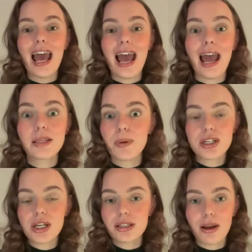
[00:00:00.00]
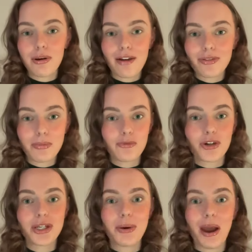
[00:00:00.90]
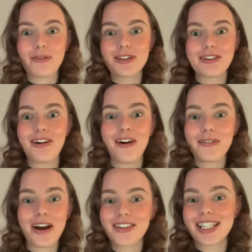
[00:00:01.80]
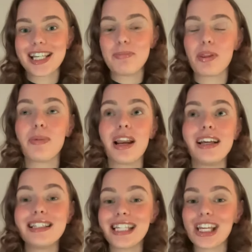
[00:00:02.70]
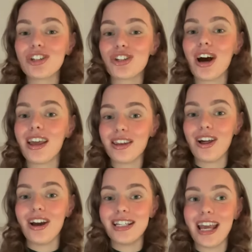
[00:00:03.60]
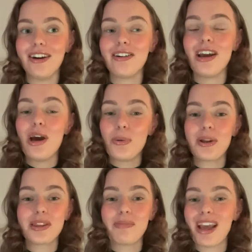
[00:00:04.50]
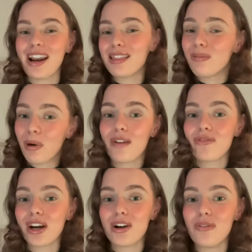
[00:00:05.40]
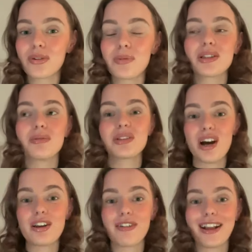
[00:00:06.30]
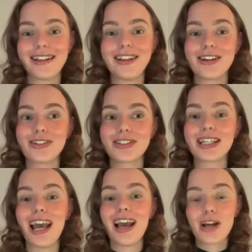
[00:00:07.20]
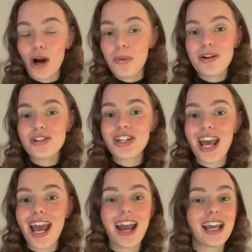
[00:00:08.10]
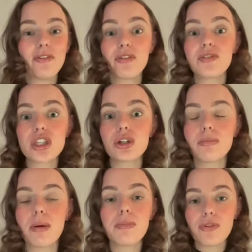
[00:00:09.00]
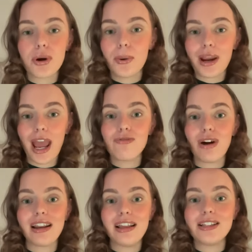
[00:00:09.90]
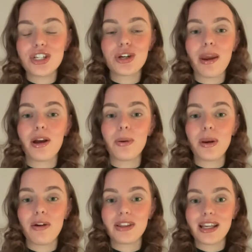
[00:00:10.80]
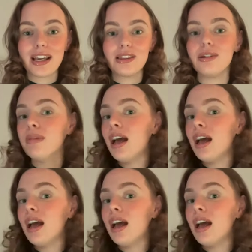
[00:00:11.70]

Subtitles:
especially because I only left them in for 2 hours. I thought I would have to sleep on them and I did try and lie down with them in and they weren't very comfortable. So it's kind of great that you can just go about your day, even if you stuck them in before you were getting ready and did your makeup and everything in them.